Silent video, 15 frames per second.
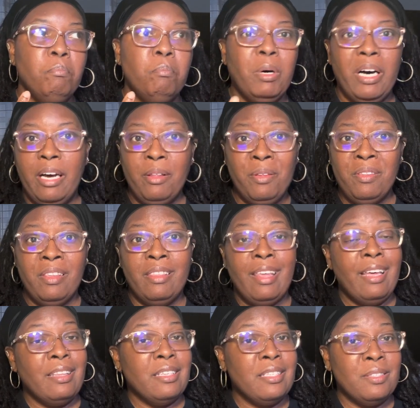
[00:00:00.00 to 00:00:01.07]
but other than
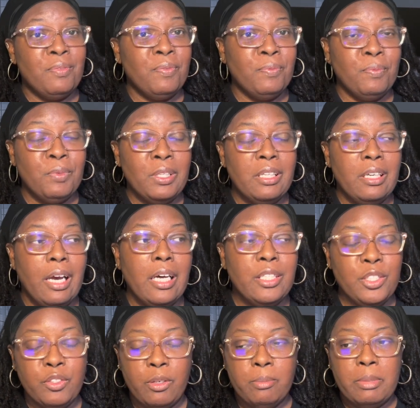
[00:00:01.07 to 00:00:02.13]
that, this is really
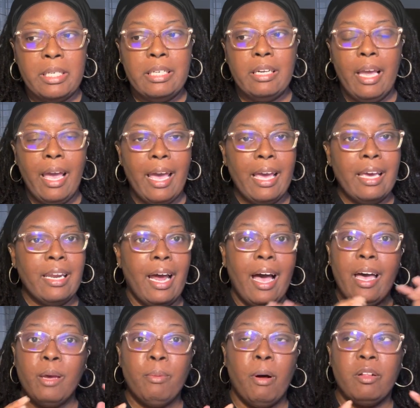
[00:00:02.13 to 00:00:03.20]
unscripted, and
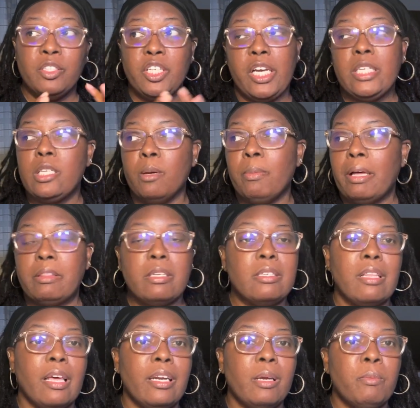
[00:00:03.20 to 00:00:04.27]
I apologize about
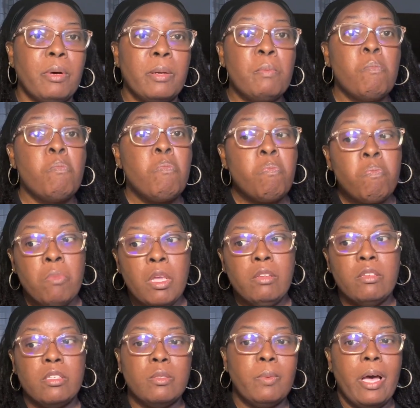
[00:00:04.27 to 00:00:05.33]
this lighting, but
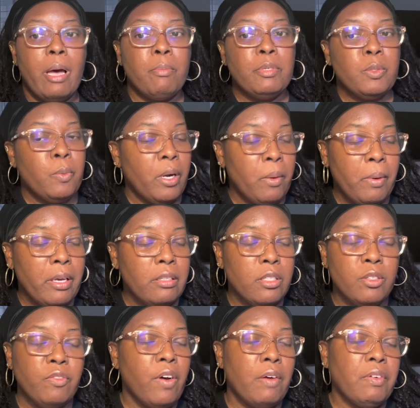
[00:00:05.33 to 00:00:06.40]
this is what happens when I wait
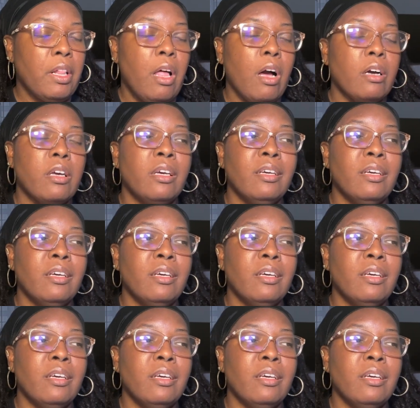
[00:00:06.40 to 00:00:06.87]
until five o'clock